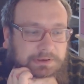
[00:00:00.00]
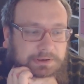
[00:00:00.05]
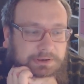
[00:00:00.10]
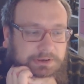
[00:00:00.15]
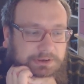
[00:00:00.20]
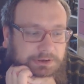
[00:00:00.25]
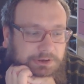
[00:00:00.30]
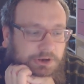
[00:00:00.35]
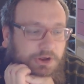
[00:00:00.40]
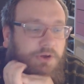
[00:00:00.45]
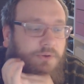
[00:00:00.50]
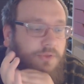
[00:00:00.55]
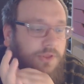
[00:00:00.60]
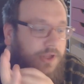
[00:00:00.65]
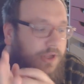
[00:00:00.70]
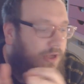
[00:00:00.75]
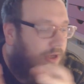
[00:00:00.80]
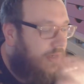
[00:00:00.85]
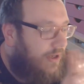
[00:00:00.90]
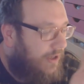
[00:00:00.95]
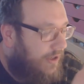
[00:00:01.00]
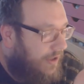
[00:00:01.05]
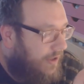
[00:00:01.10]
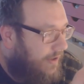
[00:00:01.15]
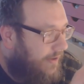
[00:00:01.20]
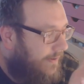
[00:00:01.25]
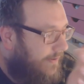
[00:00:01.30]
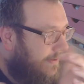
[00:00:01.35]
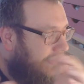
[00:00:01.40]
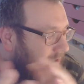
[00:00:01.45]
You know,
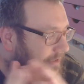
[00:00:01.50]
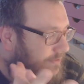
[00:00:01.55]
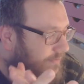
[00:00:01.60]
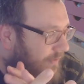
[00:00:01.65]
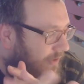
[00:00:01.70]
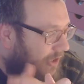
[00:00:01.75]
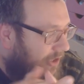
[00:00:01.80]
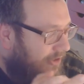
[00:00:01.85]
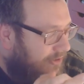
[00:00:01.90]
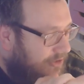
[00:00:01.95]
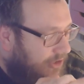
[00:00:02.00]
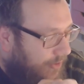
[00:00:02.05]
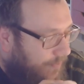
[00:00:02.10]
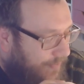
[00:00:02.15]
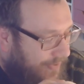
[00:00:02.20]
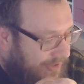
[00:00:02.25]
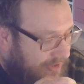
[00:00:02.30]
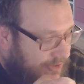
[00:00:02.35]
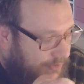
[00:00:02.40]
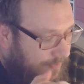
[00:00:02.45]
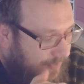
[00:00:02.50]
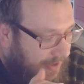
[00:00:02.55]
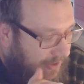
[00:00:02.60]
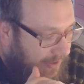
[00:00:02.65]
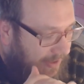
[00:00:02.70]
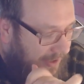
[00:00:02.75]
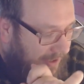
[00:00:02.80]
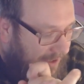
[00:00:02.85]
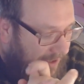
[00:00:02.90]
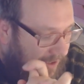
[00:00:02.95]
these videos are principally
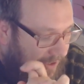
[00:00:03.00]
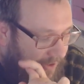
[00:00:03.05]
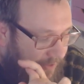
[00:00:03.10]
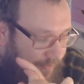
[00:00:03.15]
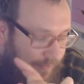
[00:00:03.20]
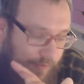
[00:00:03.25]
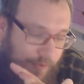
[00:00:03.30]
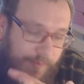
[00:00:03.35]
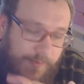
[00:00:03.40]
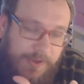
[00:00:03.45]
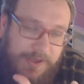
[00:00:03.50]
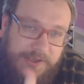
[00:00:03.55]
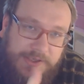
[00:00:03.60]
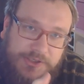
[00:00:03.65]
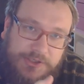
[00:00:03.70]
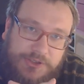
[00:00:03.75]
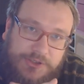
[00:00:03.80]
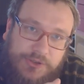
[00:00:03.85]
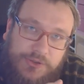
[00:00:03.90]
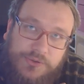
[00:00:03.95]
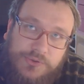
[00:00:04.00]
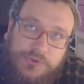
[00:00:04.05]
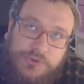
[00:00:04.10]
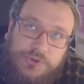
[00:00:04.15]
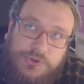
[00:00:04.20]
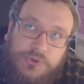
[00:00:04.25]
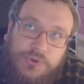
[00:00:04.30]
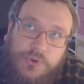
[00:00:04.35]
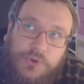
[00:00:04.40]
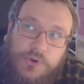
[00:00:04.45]
here for me to
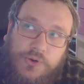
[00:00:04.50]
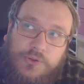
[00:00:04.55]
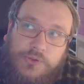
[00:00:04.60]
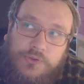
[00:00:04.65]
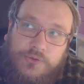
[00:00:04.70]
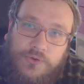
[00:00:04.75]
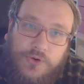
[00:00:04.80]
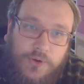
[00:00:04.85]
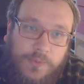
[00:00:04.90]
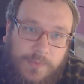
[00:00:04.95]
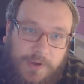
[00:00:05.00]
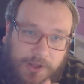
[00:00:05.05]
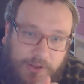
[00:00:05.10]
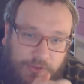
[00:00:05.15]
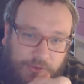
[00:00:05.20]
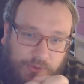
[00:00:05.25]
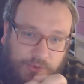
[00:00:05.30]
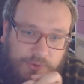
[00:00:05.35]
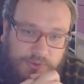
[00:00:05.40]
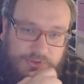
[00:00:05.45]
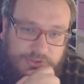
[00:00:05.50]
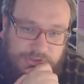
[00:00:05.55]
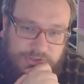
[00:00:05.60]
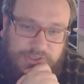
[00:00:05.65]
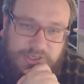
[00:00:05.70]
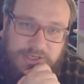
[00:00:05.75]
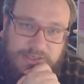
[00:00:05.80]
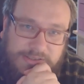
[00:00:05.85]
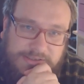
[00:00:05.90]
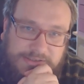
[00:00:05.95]
talk through my thoughts
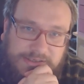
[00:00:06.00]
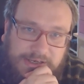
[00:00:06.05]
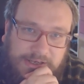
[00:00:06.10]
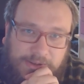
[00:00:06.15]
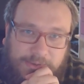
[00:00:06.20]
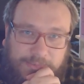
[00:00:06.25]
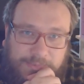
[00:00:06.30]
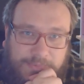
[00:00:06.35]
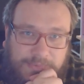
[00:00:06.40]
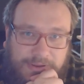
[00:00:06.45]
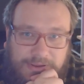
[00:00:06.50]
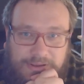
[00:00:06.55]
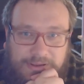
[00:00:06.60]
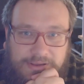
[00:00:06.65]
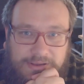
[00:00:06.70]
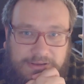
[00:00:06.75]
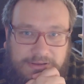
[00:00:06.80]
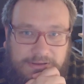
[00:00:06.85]
and to help me